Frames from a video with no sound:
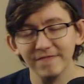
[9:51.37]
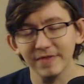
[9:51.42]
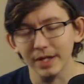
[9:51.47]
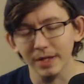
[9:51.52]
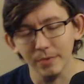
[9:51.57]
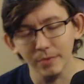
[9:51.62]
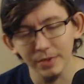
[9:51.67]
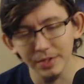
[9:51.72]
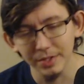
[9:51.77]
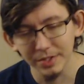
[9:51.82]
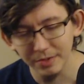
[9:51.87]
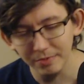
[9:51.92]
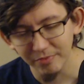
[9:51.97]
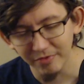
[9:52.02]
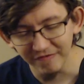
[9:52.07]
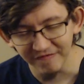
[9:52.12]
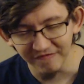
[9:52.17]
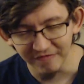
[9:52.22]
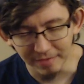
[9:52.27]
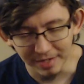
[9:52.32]
that I want to
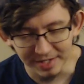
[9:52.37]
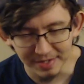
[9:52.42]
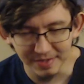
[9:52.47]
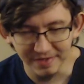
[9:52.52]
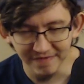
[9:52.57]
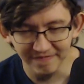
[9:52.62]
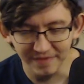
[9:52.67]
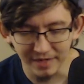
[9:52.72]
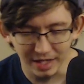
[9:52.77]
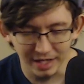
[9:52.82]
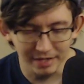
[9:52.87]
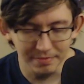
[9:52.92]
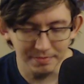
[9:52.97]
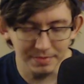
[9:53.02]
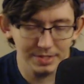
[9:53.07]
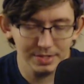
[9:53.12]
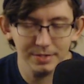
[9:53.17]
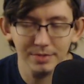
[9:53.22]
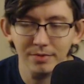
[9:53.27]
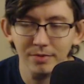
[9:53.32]
prove to myself that I am
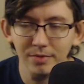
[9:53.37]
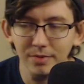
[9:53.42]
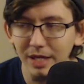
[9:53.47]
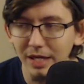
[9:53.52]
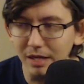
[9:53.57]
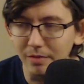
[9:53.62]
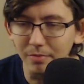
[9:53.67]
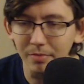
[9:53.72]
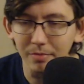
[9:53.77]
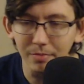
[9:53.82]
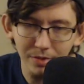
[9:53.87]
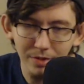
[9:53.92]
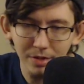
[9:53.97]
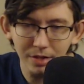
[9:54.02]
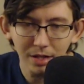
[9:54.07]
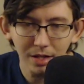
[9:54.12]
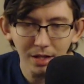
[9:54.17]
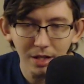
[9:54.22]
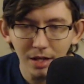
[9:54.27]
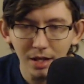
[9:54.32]
still
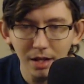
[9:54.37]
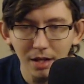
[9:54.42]
capable